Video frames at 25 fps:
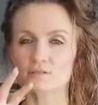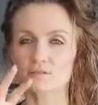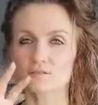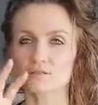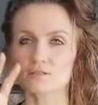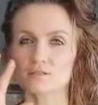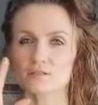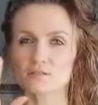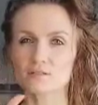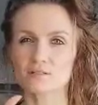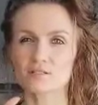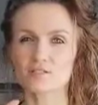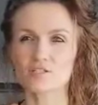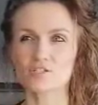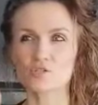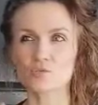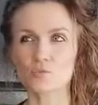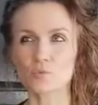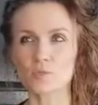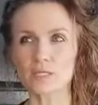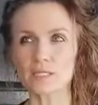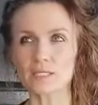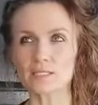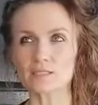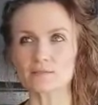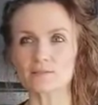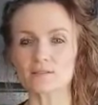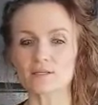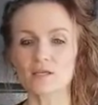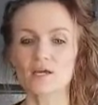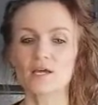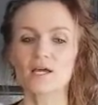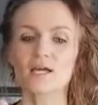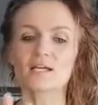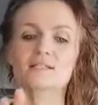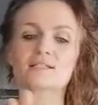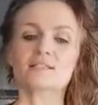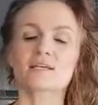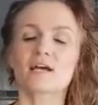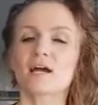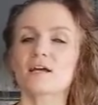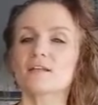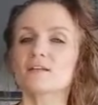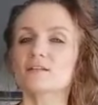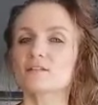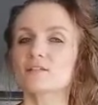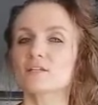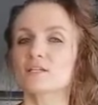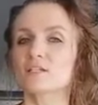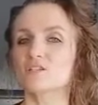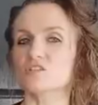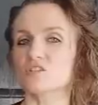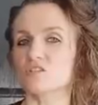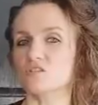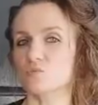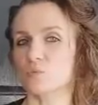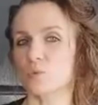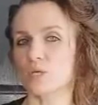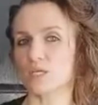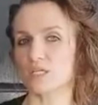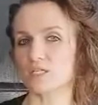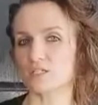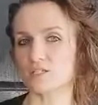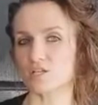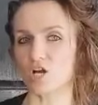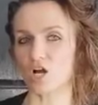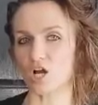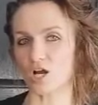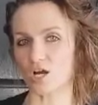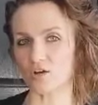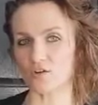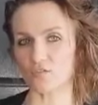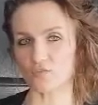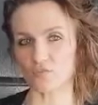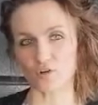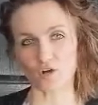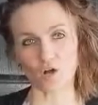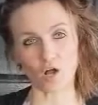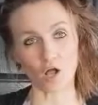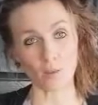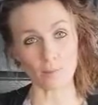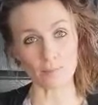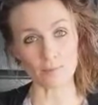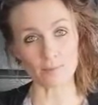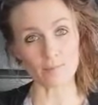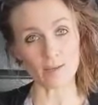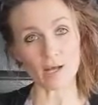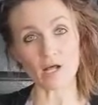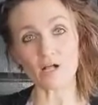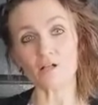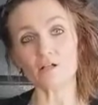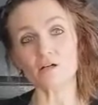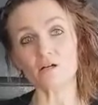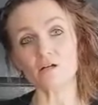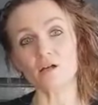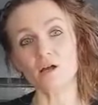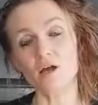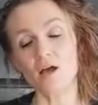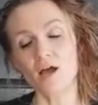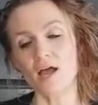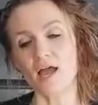it's kind of like sweet tart for almond milk,